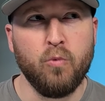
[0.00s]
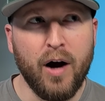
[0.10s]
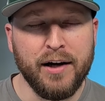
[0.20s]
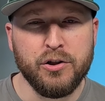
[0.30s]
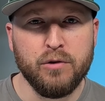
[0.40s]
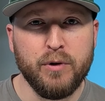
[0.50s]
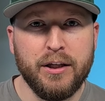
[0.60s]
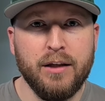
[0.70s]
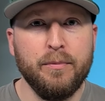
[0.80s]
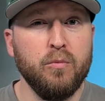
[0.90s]
Why should we
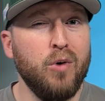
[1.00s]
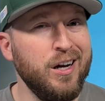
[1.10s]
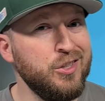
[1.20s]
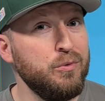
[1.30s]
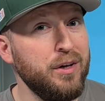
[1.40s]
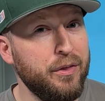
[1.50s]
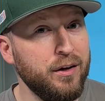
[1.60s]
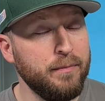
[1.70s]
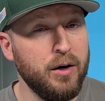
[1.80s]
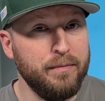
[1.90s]
keep them? Why should we
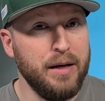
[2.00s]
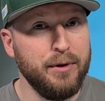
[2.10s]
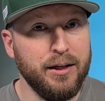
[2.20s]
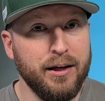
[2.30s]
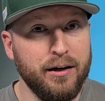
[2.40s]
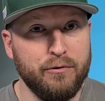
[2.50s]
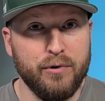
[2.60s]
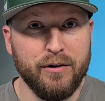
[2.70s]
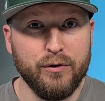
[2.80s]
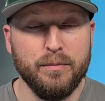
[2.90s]
think about maybe getting
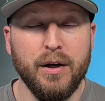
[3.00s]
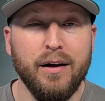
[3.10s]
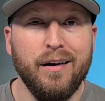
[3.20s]
rid of them?